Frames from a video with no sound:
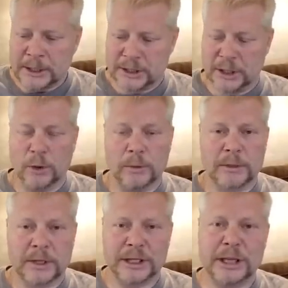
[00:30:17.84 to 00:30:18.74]
So,
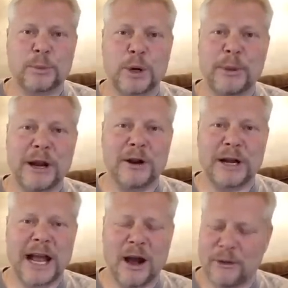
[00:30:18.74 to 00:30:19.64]
get prepared
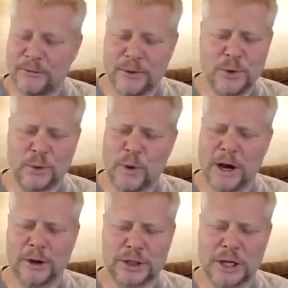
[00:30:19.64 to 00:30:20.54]
now. Food,
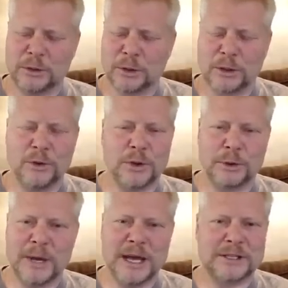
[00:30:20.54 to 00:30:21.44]
water, shelter,
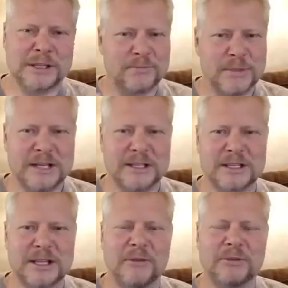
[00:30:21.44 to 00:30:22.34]
clothing, medicine, means of
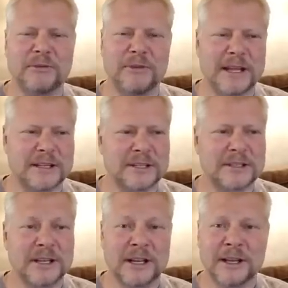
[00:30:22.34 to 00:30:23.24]

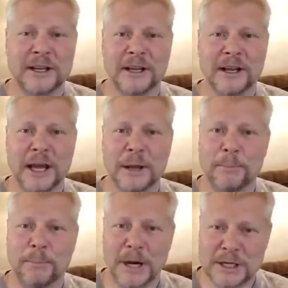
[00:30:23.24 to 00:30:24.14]
self-defense,
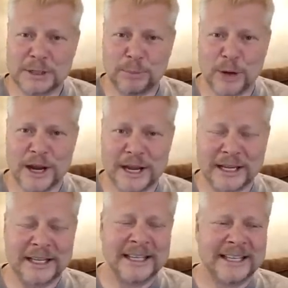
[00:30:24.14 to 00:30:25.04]
and bug spray.
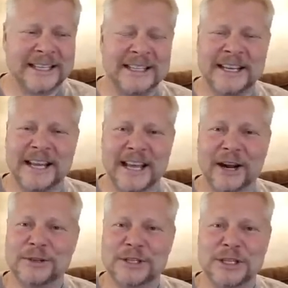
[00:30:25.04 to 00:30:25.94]
And
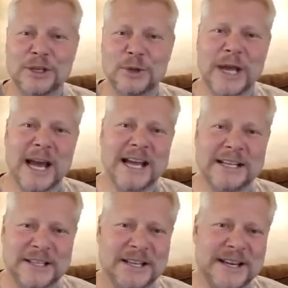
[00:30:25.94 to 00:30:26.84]
I'll see you
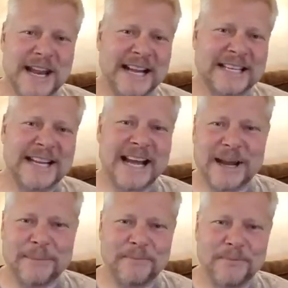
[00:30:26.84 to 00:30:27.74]
guys next
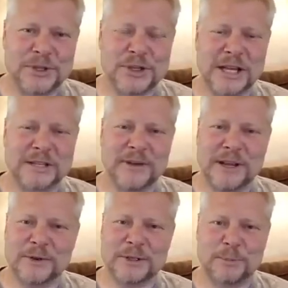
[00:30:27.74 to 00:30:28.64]
time. Chance
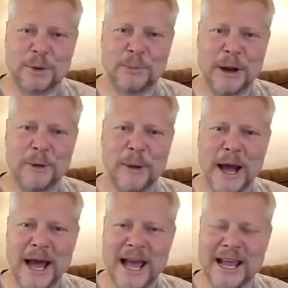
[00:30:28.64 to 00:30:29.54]
favors the prepared
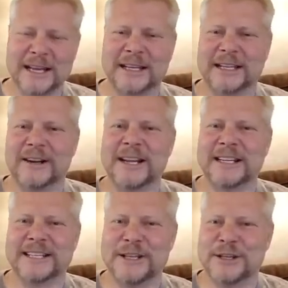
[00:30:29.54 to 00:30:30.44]
mind, right?
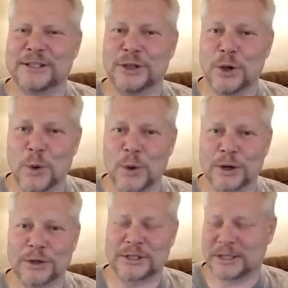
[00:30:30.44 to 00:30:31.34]
Is
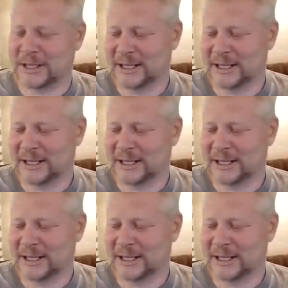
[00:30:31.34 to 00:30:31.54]
yours.